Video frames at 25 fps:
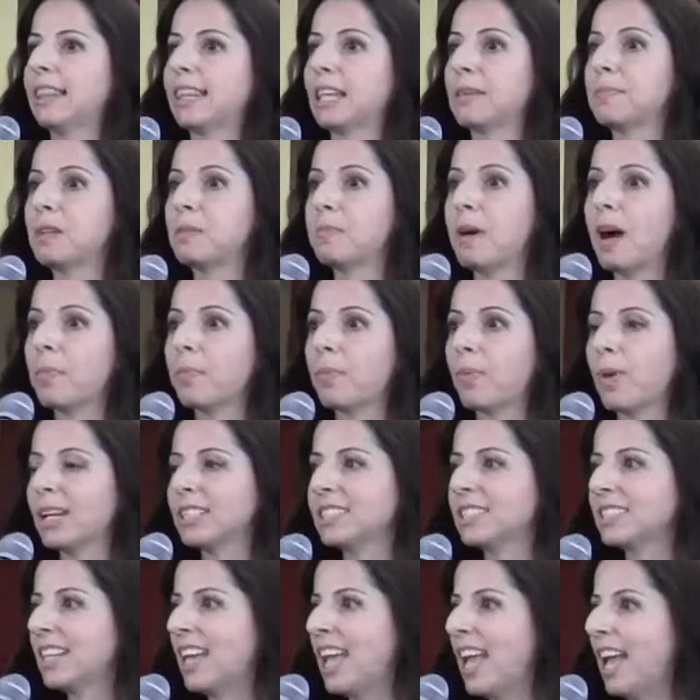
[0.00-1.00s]
a little bit about
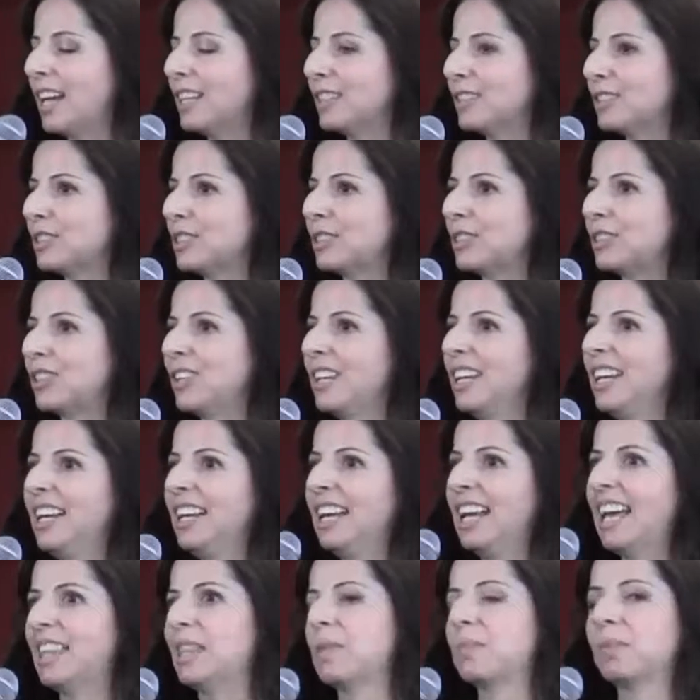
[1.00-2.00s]
breast cancer,
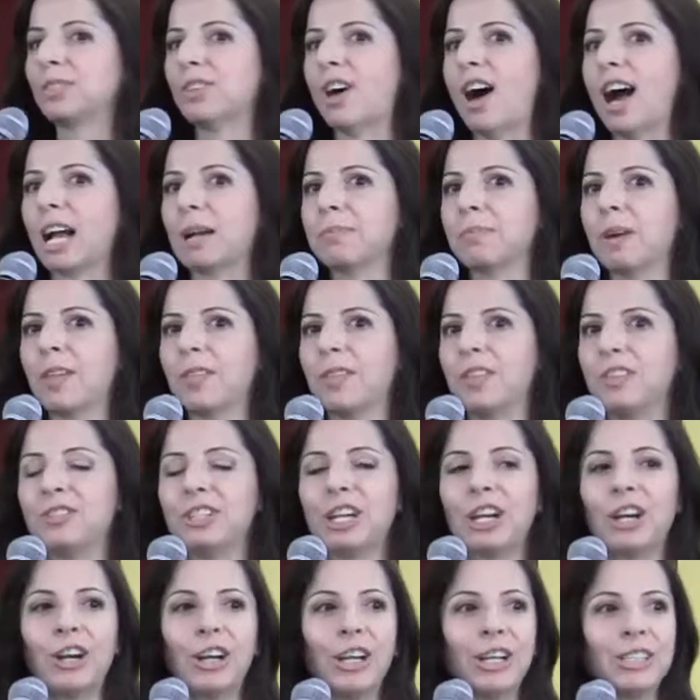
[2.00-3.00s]
and then we'll talk about
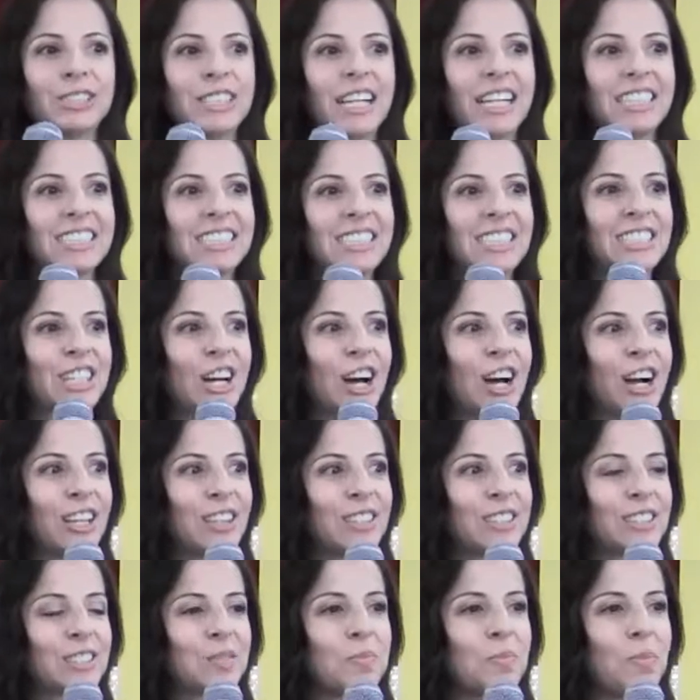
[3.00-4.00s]
the charity. So that's the
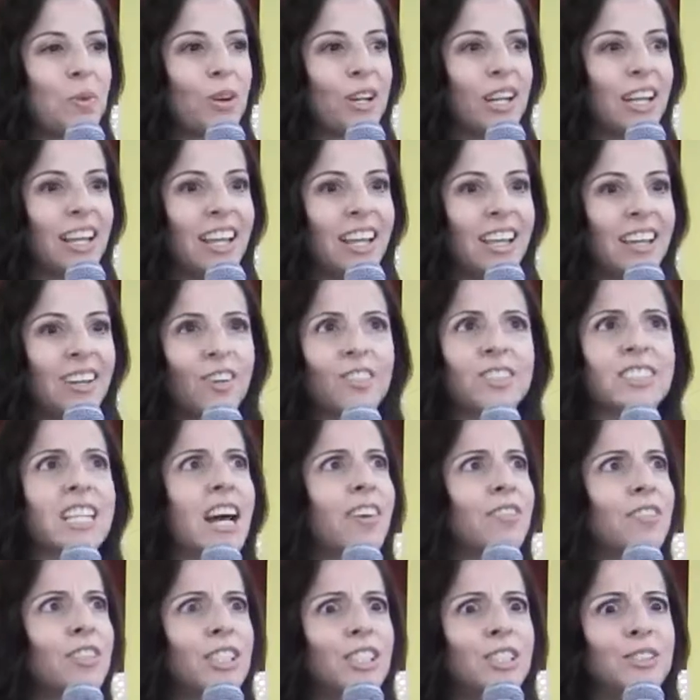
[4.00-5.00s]
talk this
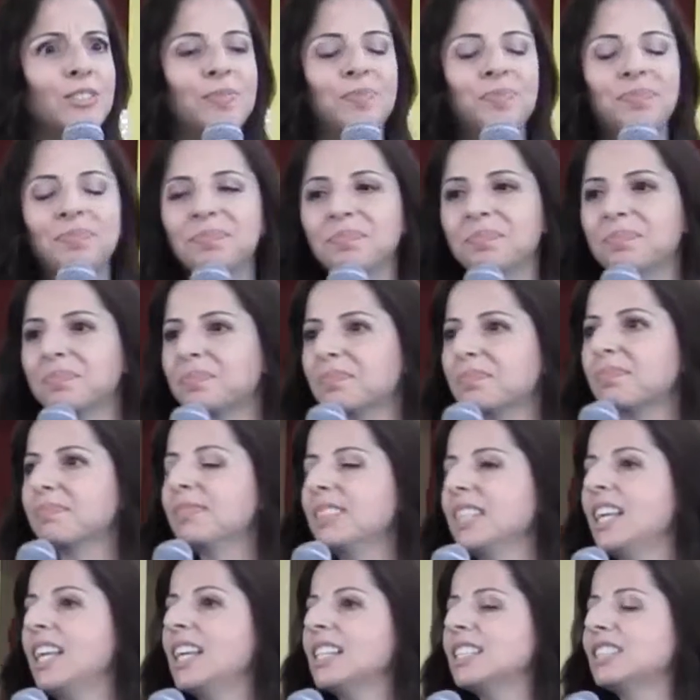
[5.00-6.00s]
afternoon.
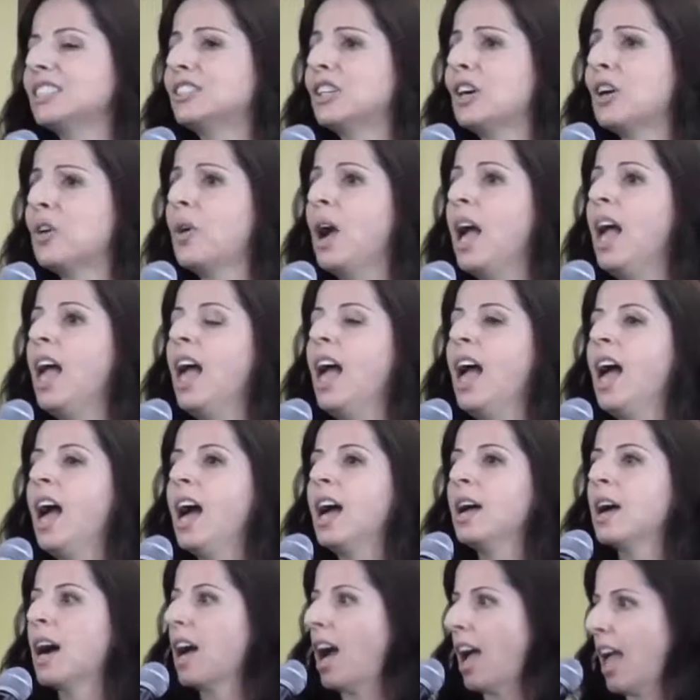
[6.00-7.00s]
So,
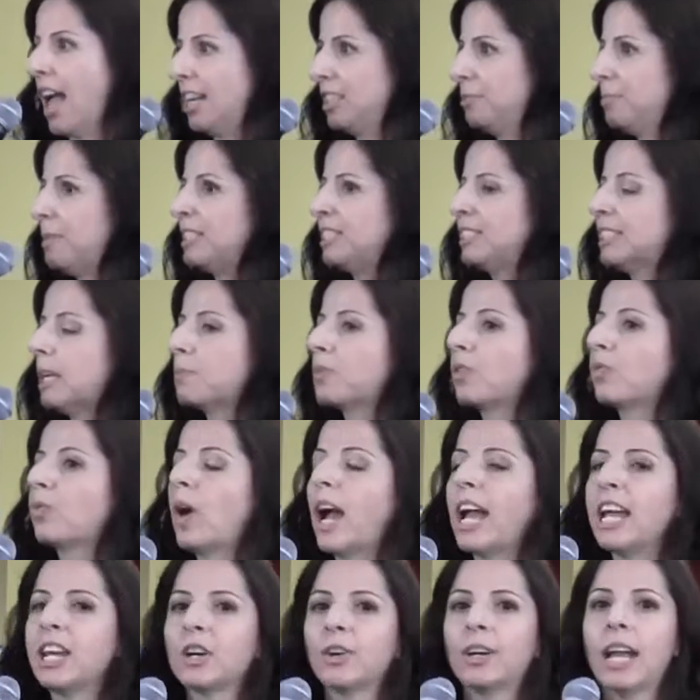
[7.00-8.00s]
as mentioned, I'm
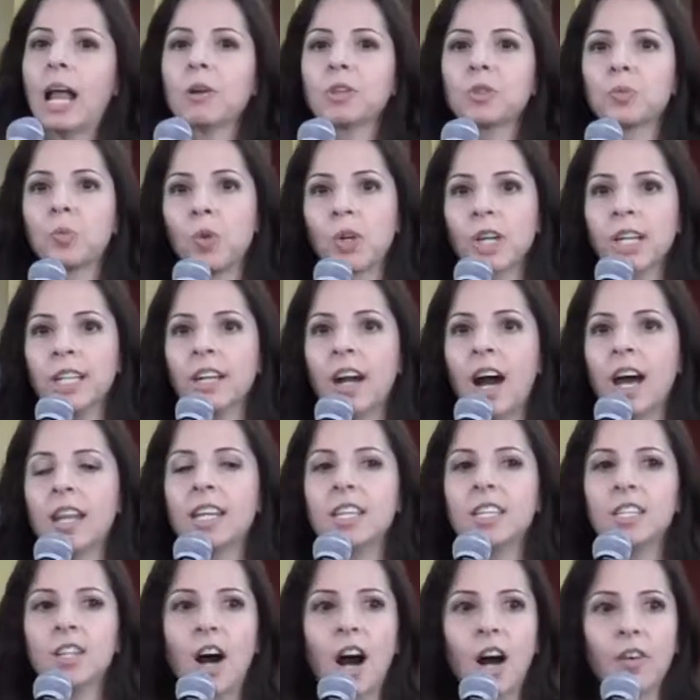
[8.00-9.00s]
a writer, and I was working
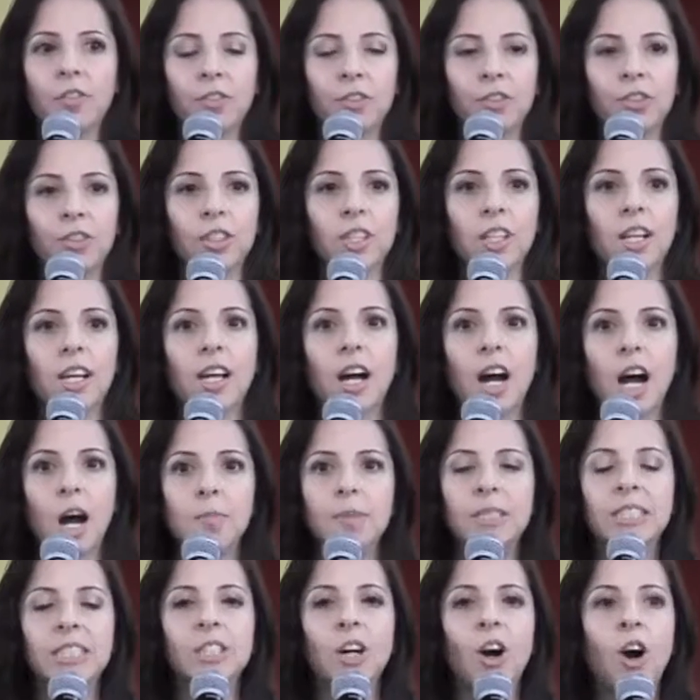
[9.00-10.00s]
on a novel.
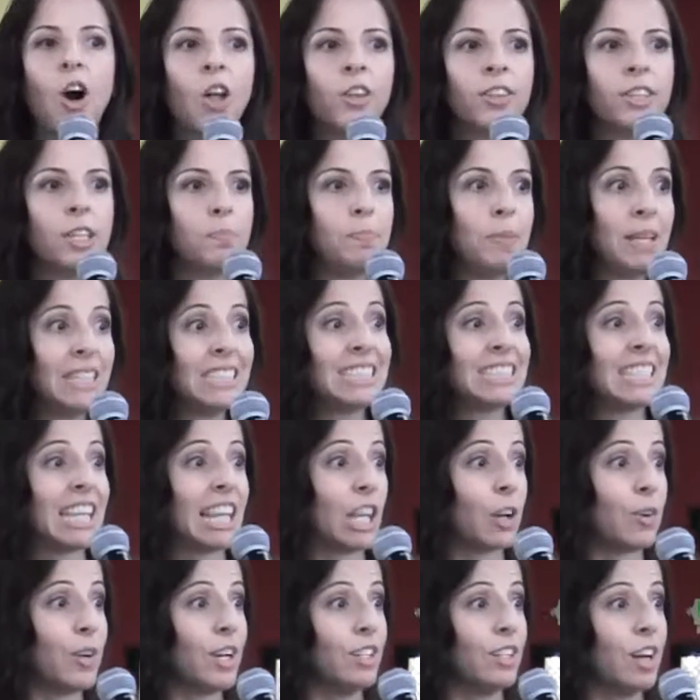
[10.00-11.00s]
It's called an
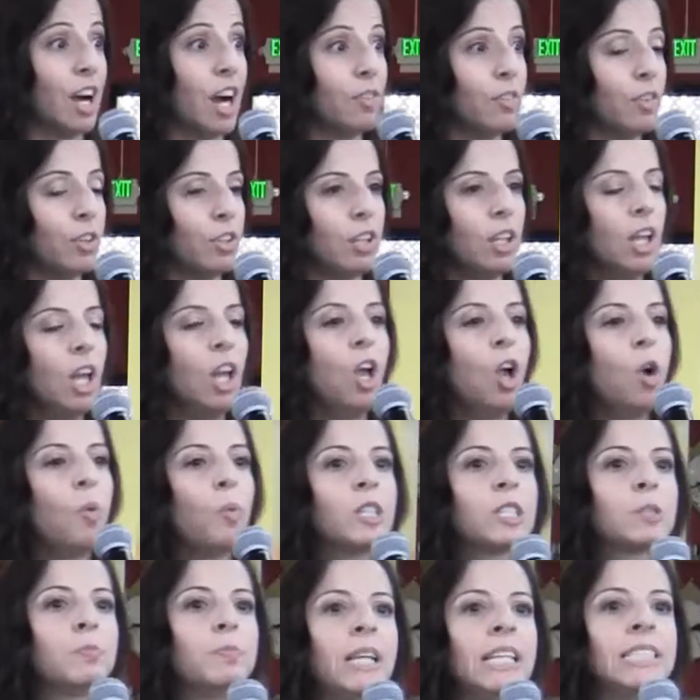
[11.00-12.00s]
epistolary novel,
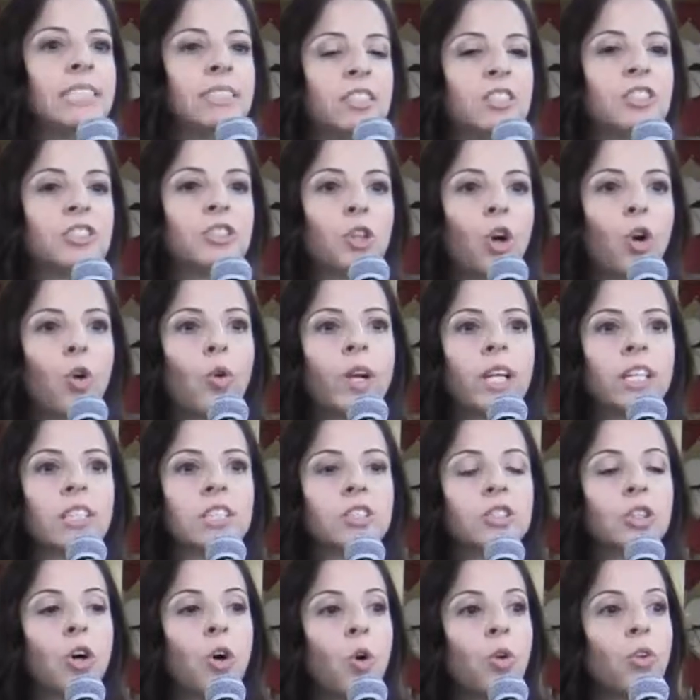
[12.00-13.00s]
which means the story
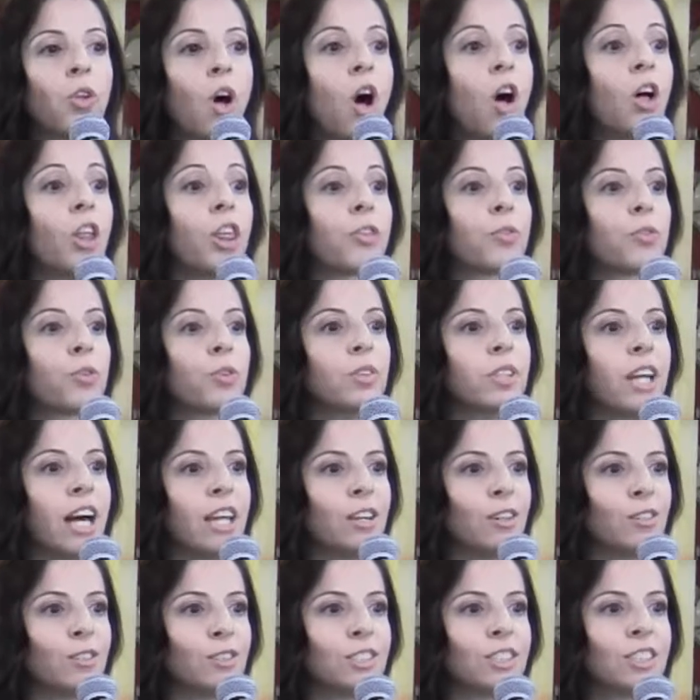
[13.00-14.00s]
is told all through
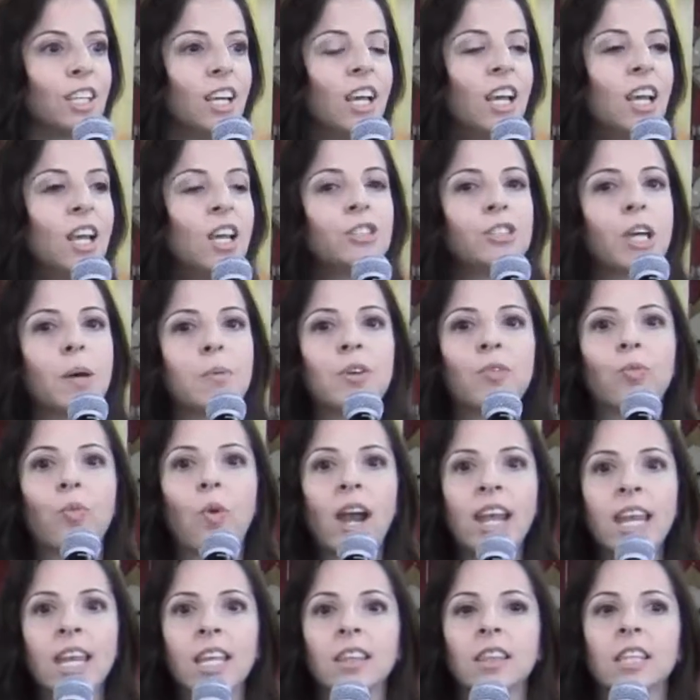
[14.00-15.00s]
letters. So I've
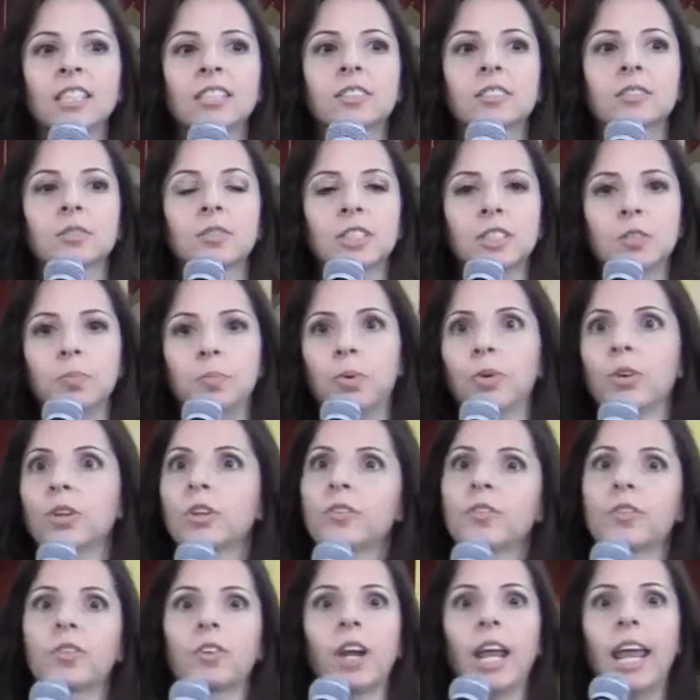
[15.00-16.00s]
been writing this
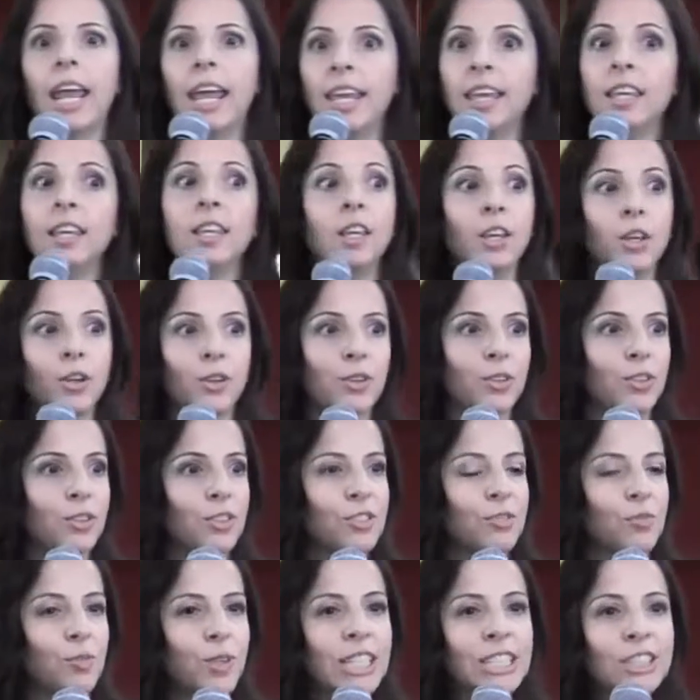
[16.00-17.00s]
book for 8
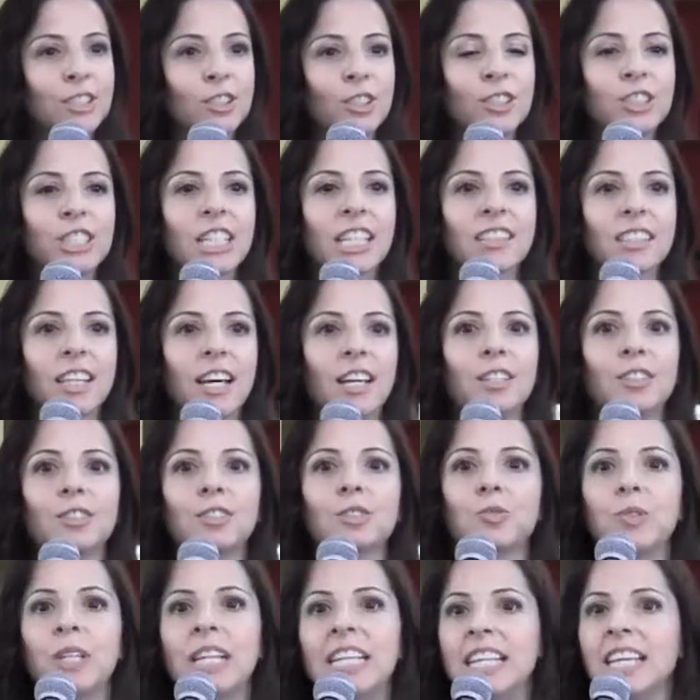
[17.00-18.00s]
years, researching
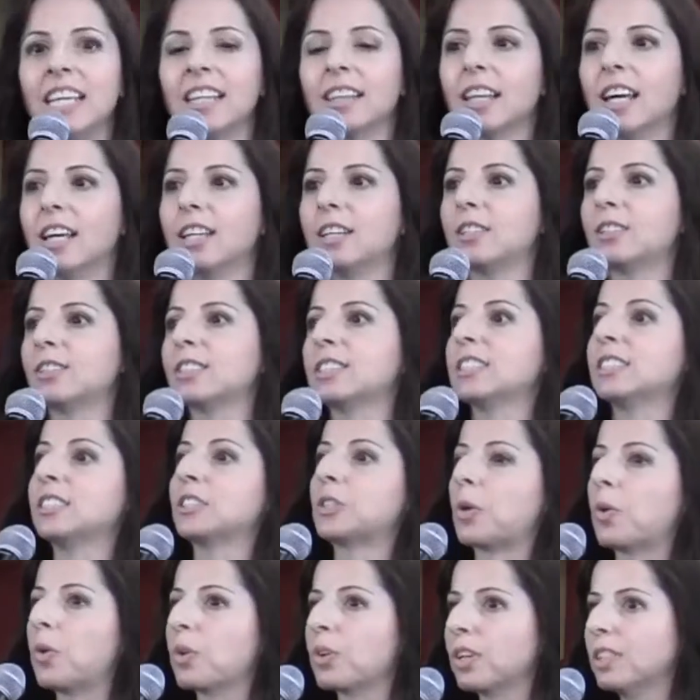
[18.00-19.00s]
letters, reading letters,
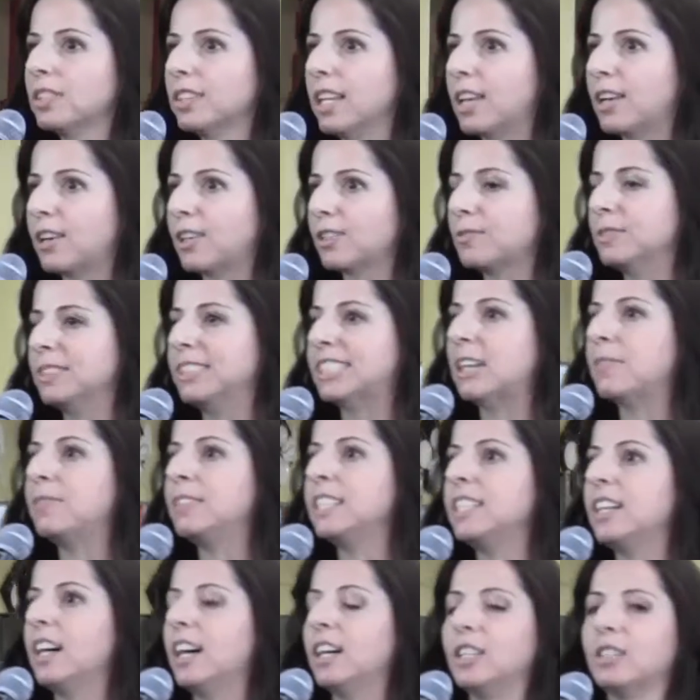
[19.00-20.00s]
historical letters in
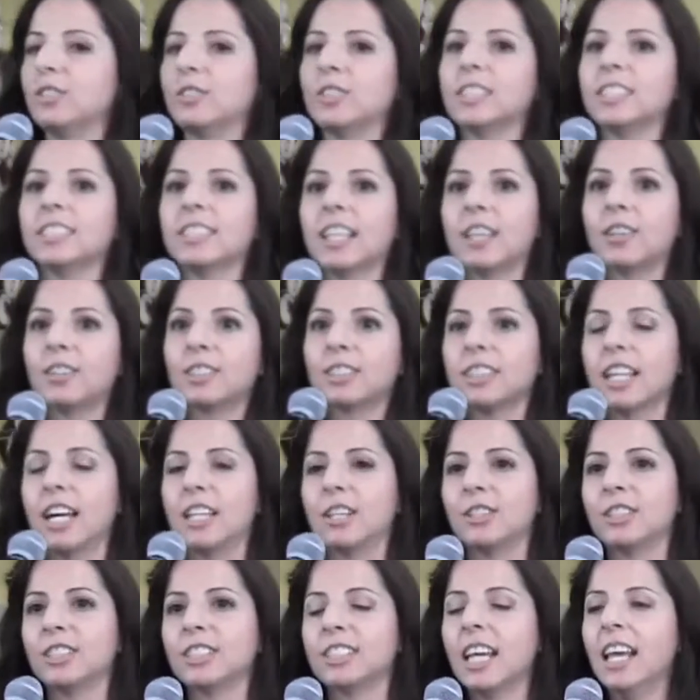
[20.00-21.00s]
the 1700s,
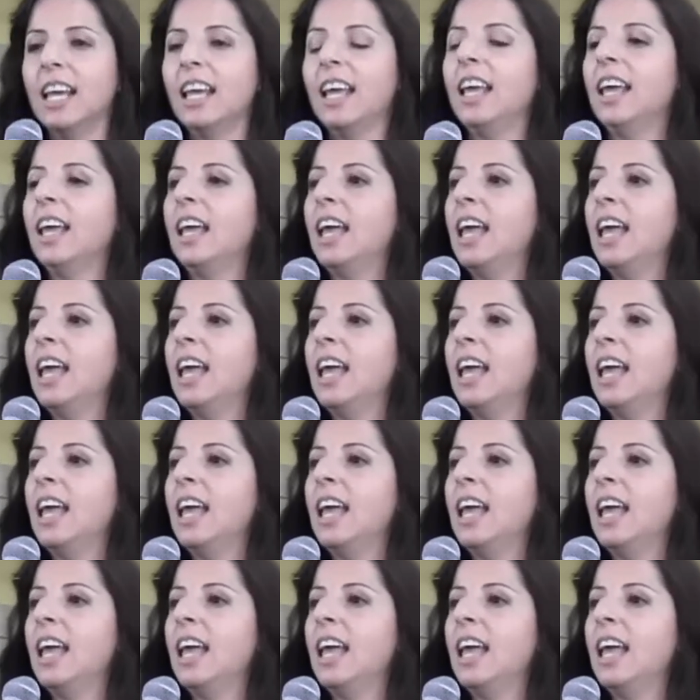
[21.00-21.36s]
letters,